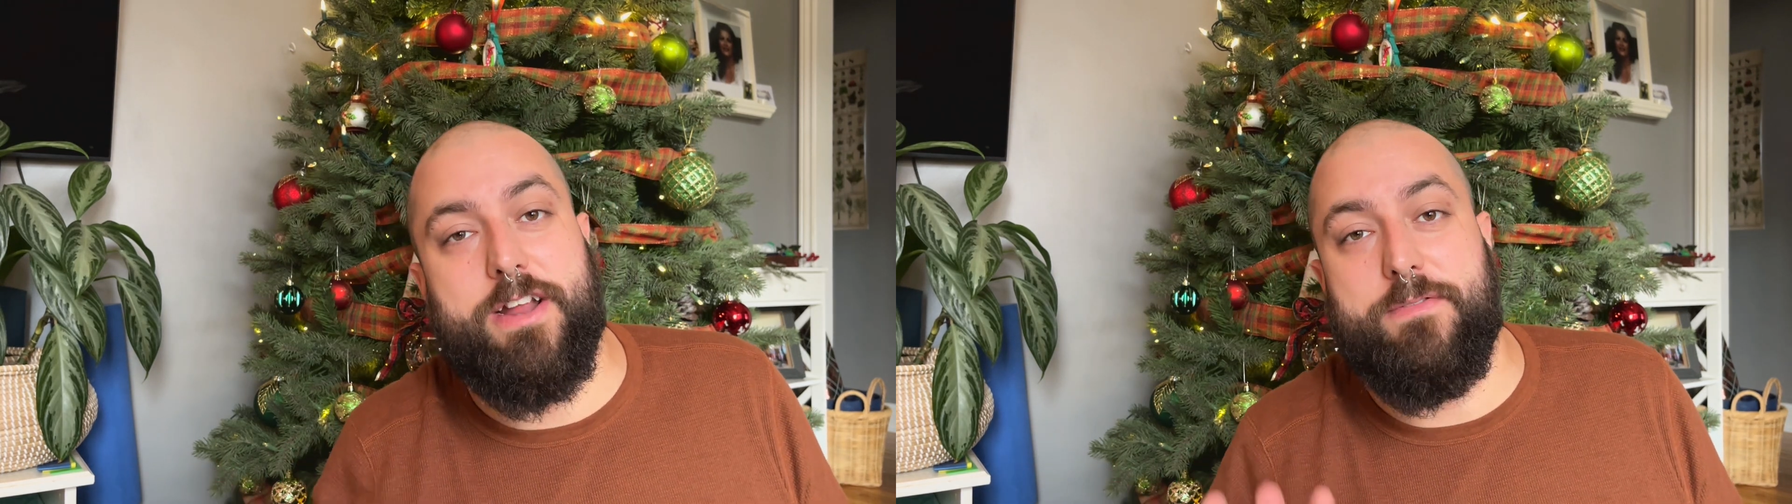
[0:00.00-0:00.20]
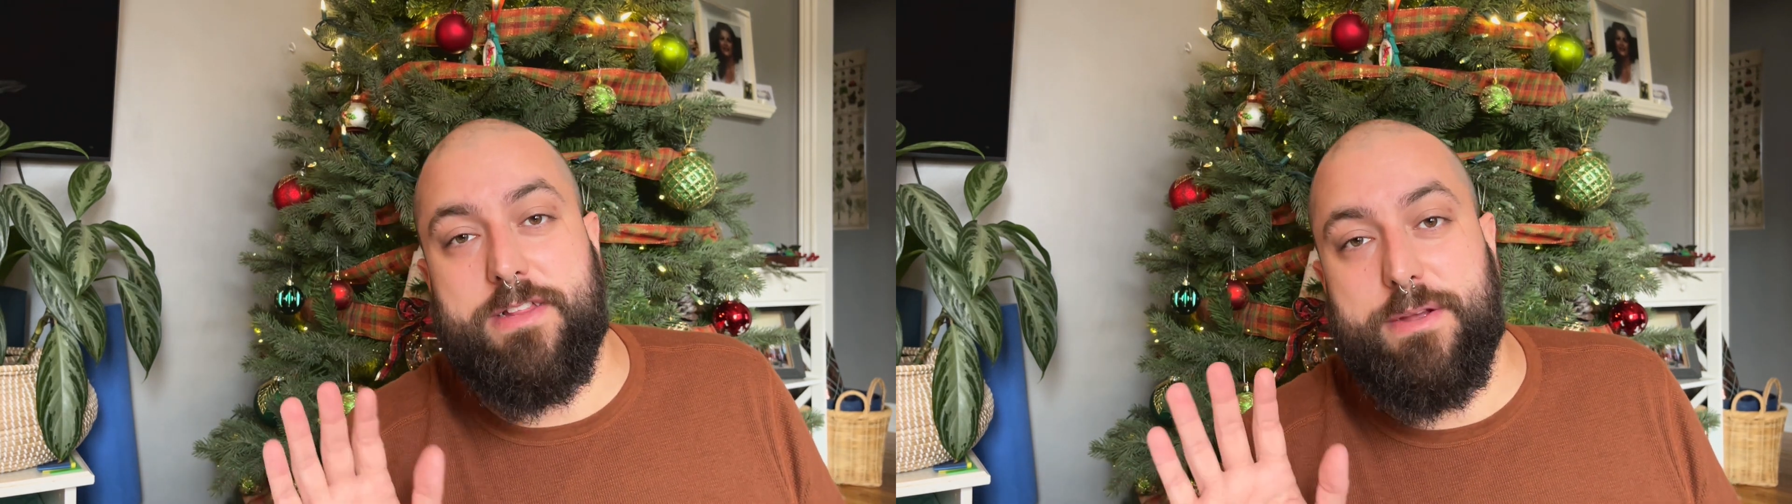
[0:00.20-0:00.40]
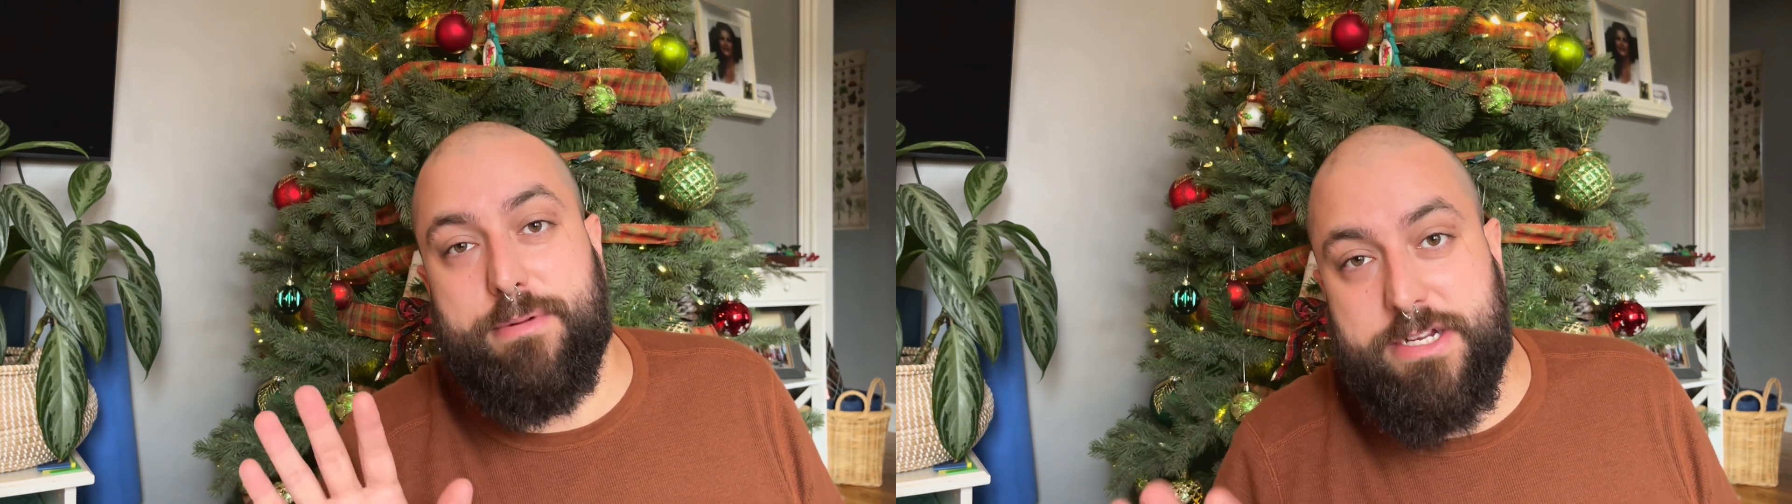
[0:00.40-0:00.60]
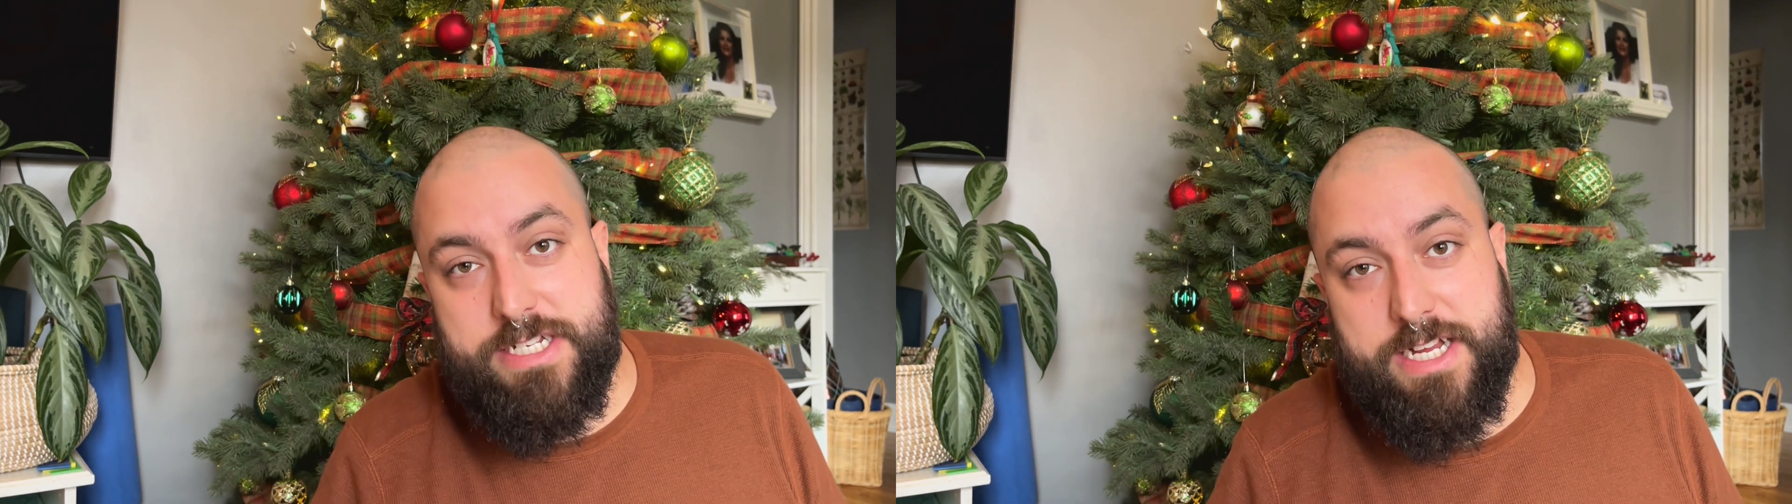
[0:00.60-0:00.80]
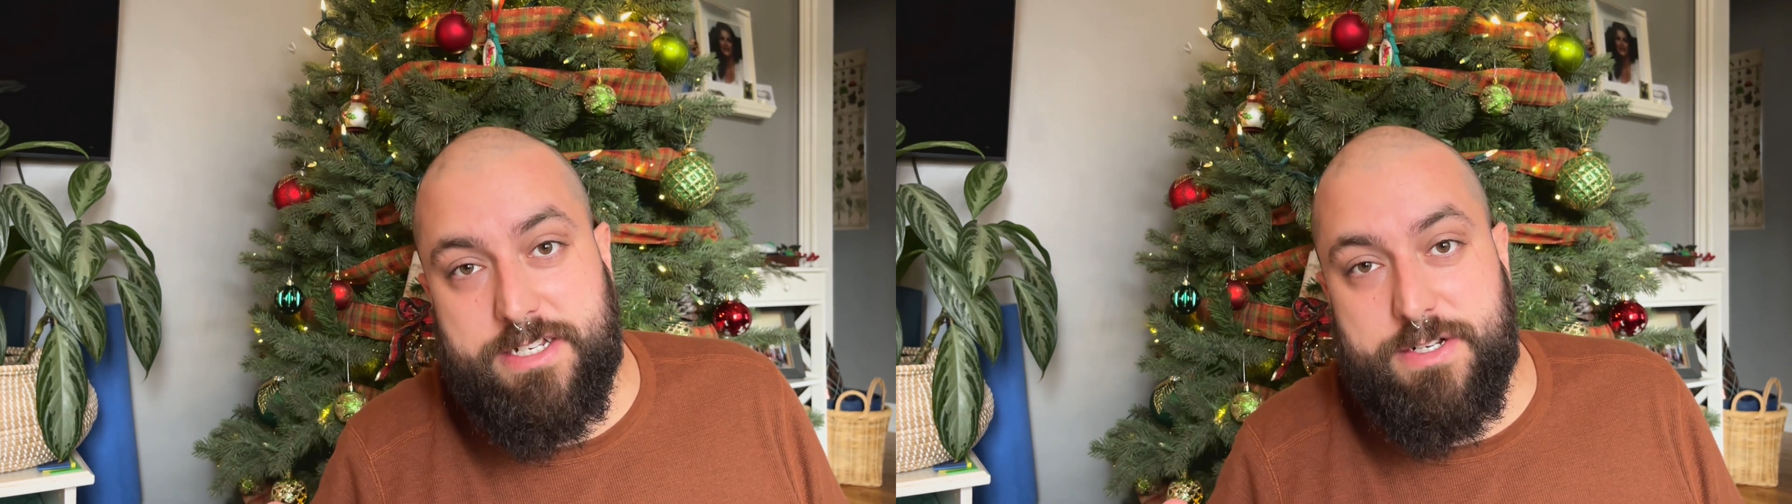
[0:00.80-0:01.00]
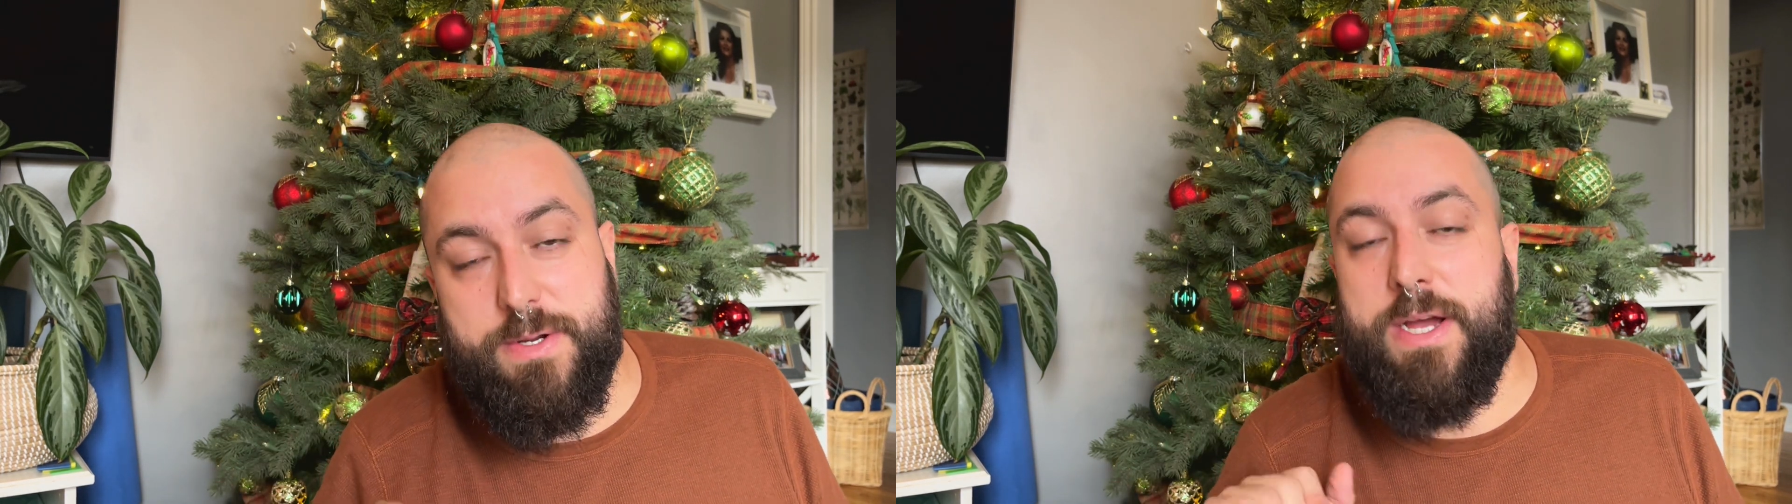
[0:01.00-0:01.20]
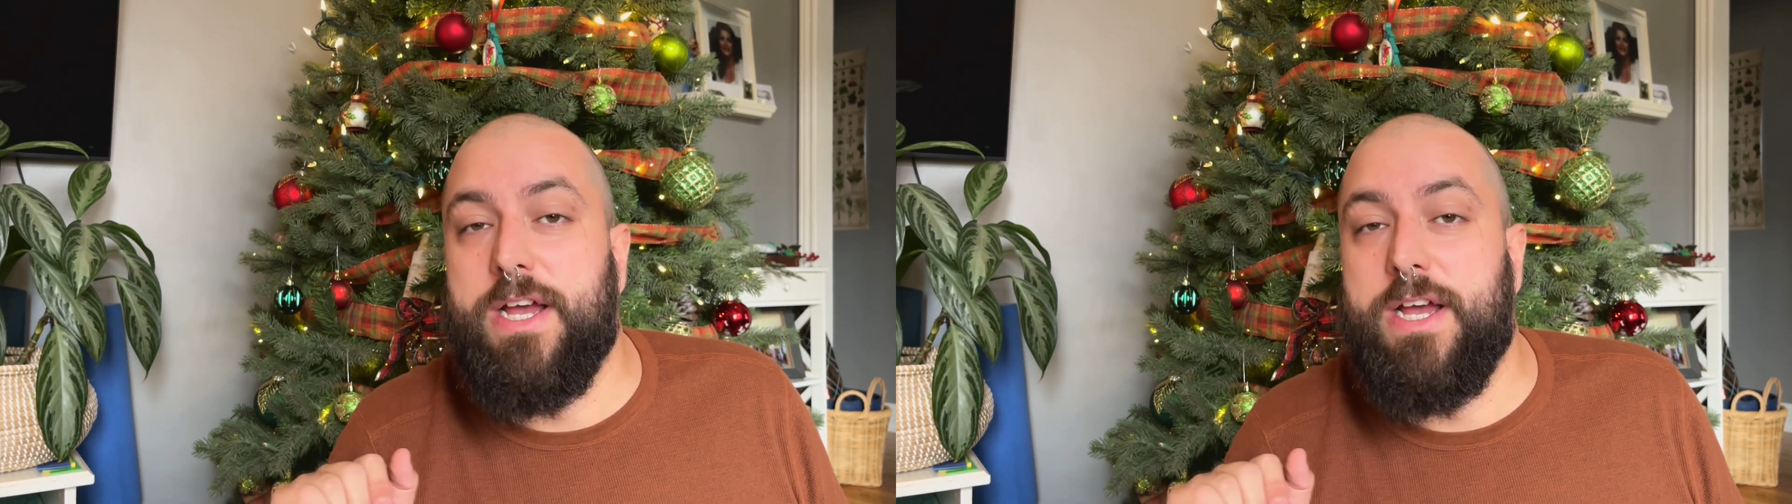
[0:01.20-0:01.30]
I really appreciate you.